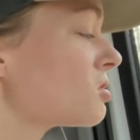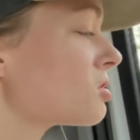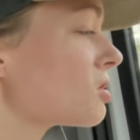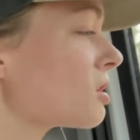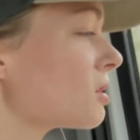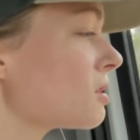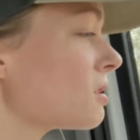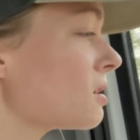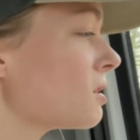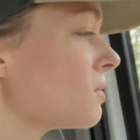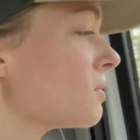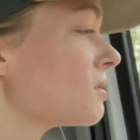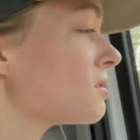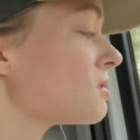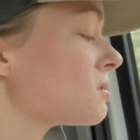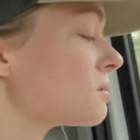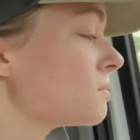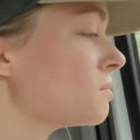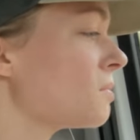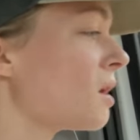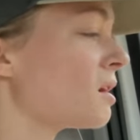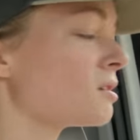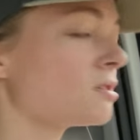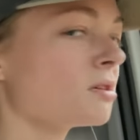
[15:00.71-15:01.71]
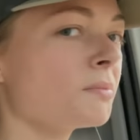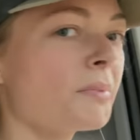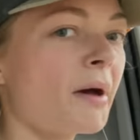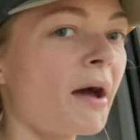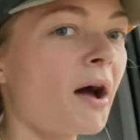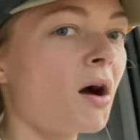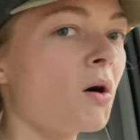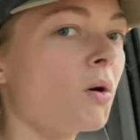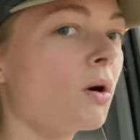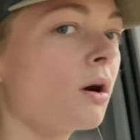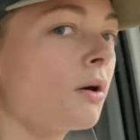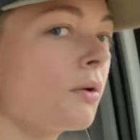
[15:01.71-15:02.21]
surely with some muscle
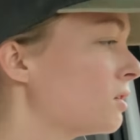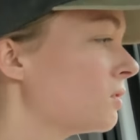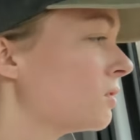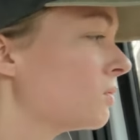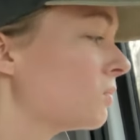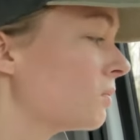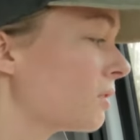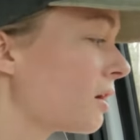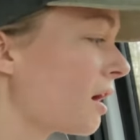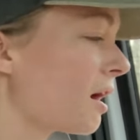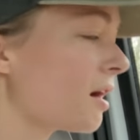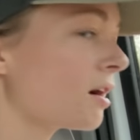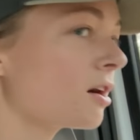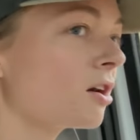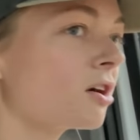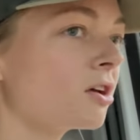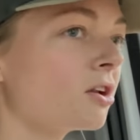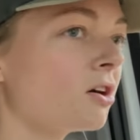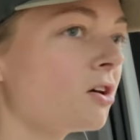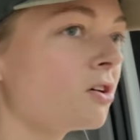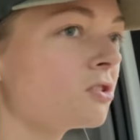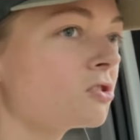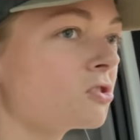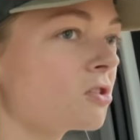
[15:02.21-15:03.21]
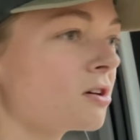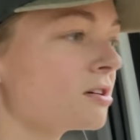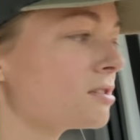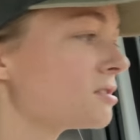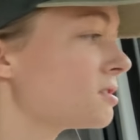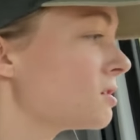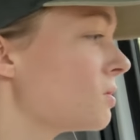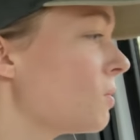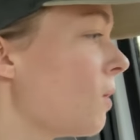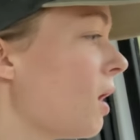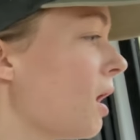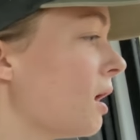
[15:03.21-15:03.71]
power, we got good old
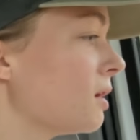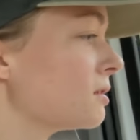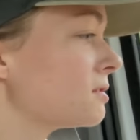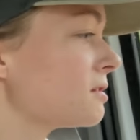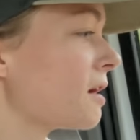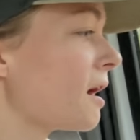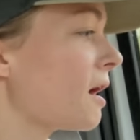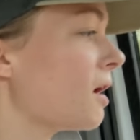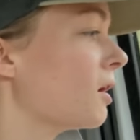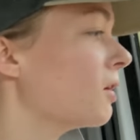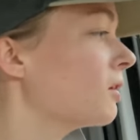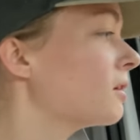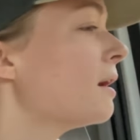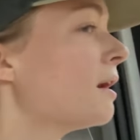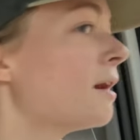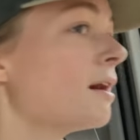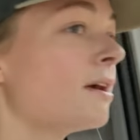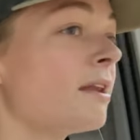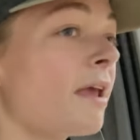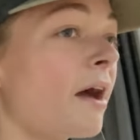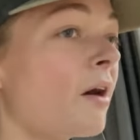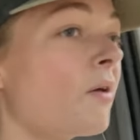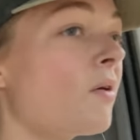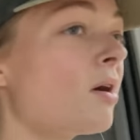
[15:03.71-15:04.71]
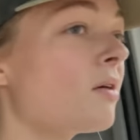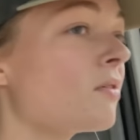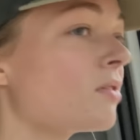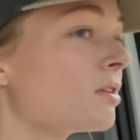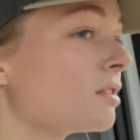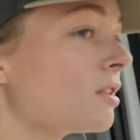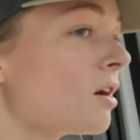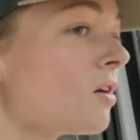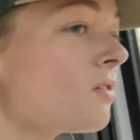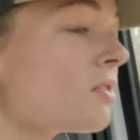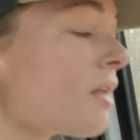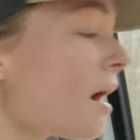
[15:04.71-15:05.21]
trusty Walt out. And now I will
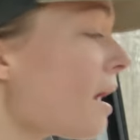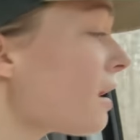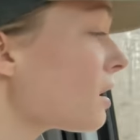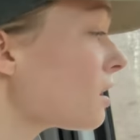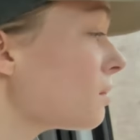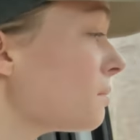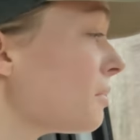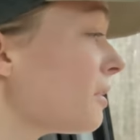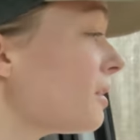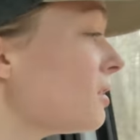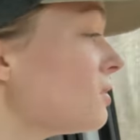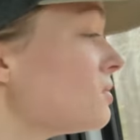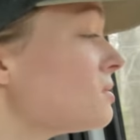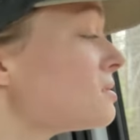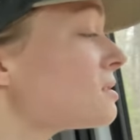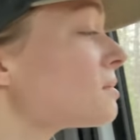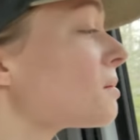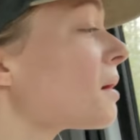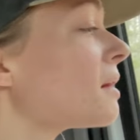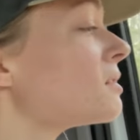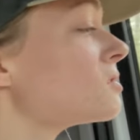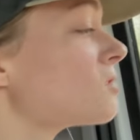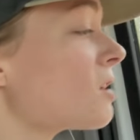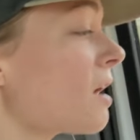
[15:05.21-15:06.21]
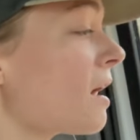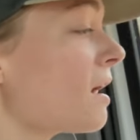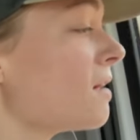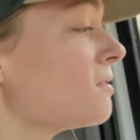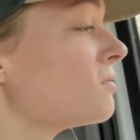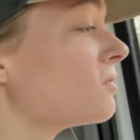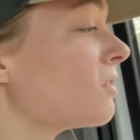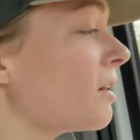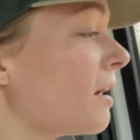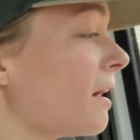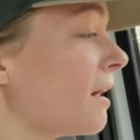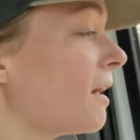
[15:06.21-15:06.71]
no longer be using my
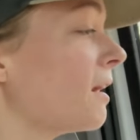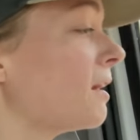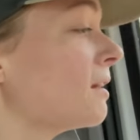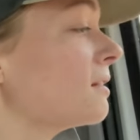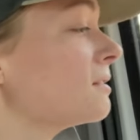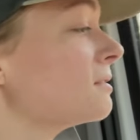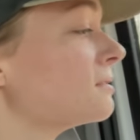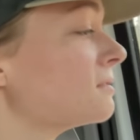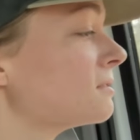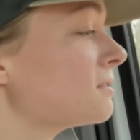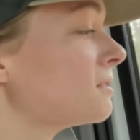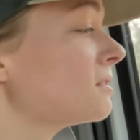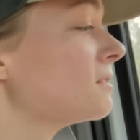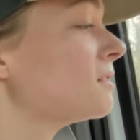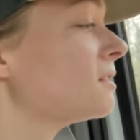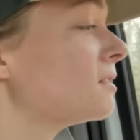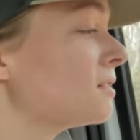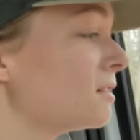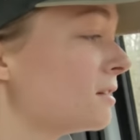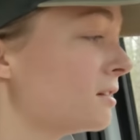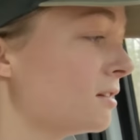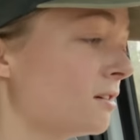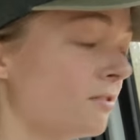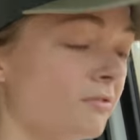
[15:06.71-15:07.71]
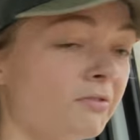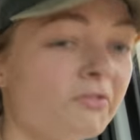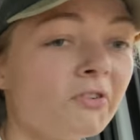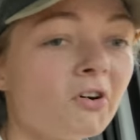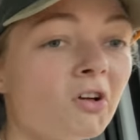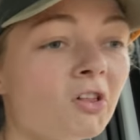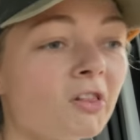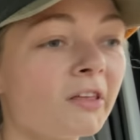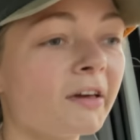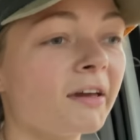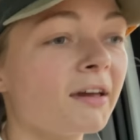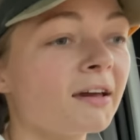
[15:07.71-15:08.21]
driveway
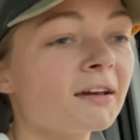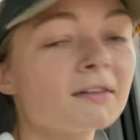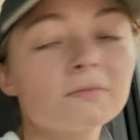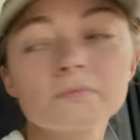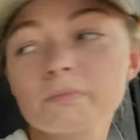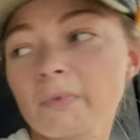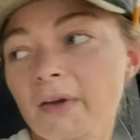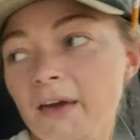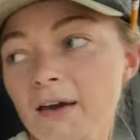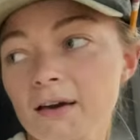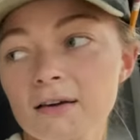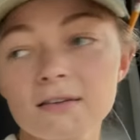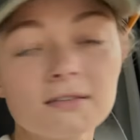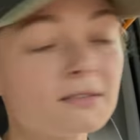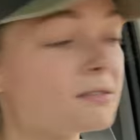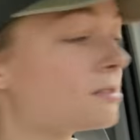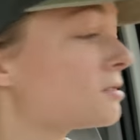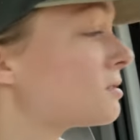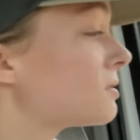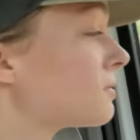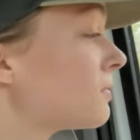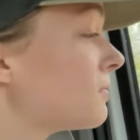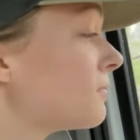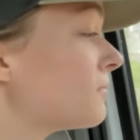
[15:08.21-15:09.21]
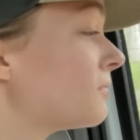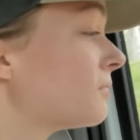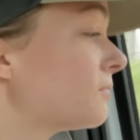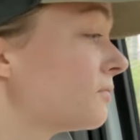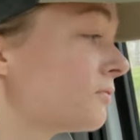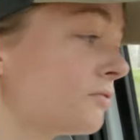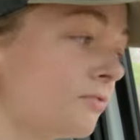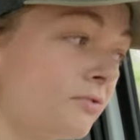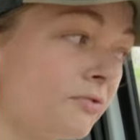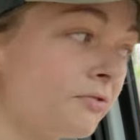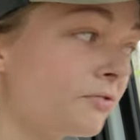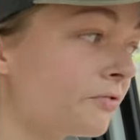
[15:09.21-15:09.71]
fully because
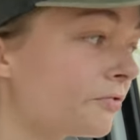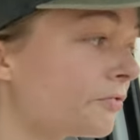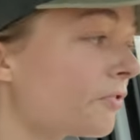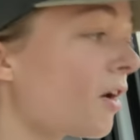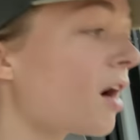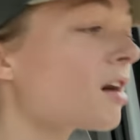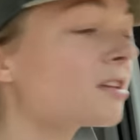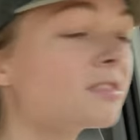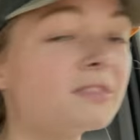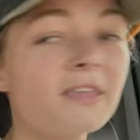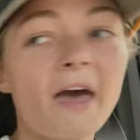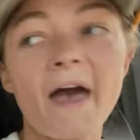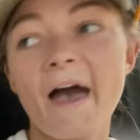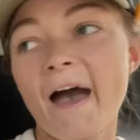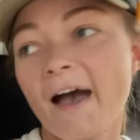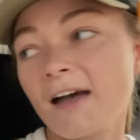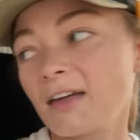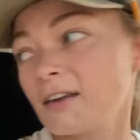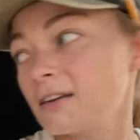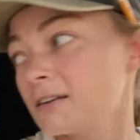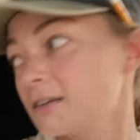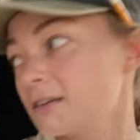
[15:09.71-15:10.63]
fuck that.